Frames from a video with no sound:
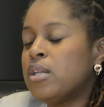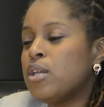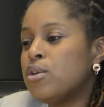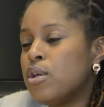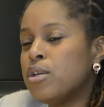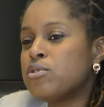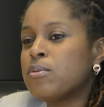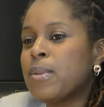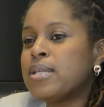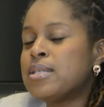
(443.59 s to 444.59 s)
They nurtured
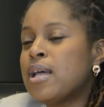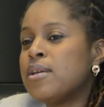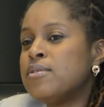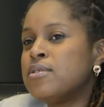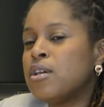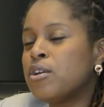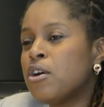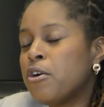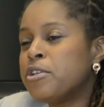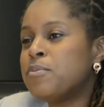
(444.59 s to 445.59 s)
my talents. They
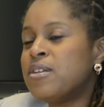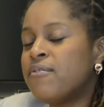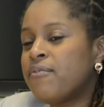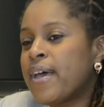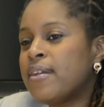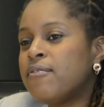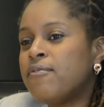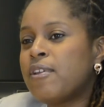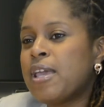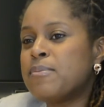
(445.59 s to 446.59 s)
encouraged me to fan the
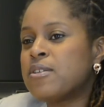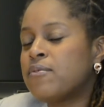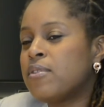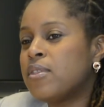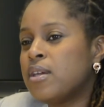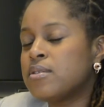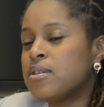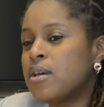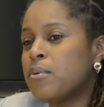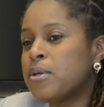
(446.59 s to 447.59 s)
flames of the things
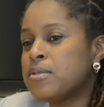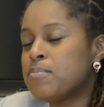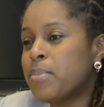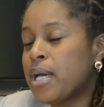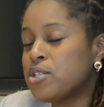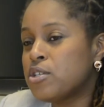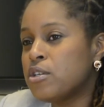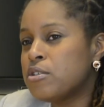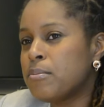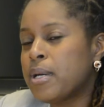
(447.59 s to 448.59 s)
that I was
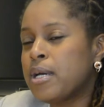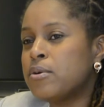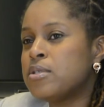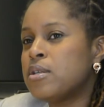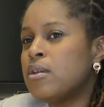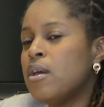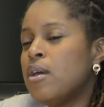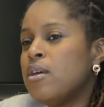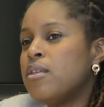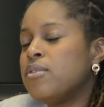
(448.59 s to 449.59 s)
passionate about and
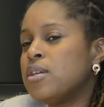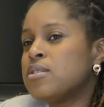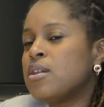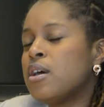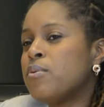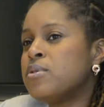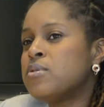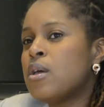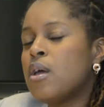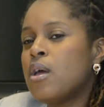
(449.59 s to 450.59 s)
the things that I was